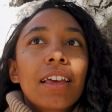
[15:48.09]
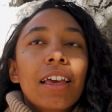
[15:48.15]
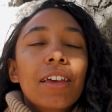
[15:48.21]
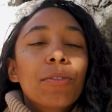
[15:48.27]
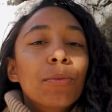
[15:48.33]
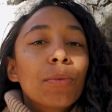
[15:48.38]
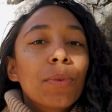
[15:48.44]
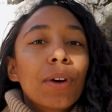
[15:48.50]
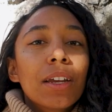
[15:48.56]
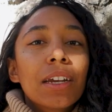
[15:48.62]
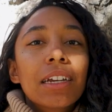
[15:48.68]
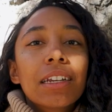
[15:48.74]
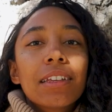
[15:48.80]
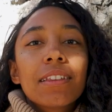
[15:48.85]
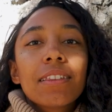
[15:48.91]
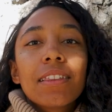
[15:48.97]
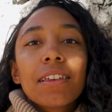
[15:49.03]
and what it
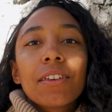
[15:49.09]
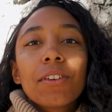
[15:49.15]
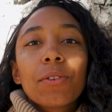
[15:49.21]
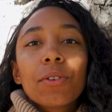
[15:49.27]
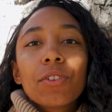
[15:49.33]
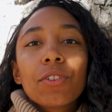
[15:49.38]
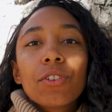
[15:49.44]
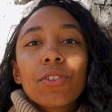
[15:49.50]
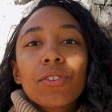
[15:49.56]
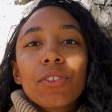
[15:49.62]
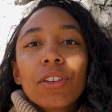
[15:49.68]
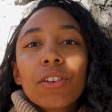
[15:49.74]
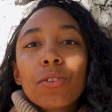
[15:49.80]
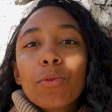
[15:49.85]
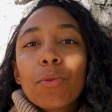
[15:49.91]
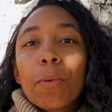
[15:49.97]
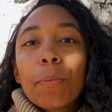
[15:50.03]
is that you are
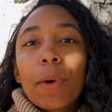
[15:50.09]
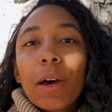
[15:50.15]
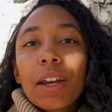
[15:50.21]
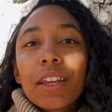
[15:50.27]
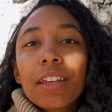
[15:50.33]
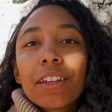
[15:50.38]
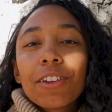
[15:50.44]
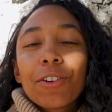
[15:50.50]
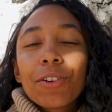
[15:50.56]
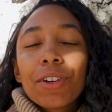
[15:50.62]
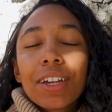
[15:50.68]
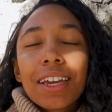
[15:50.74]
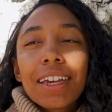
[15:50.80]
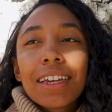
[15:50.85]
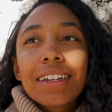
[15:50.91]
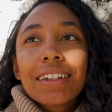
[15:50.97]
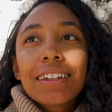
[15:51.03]
choosing to embody and
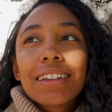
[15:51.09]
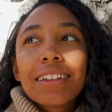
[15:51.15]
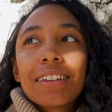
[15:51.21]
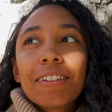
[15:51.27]
create.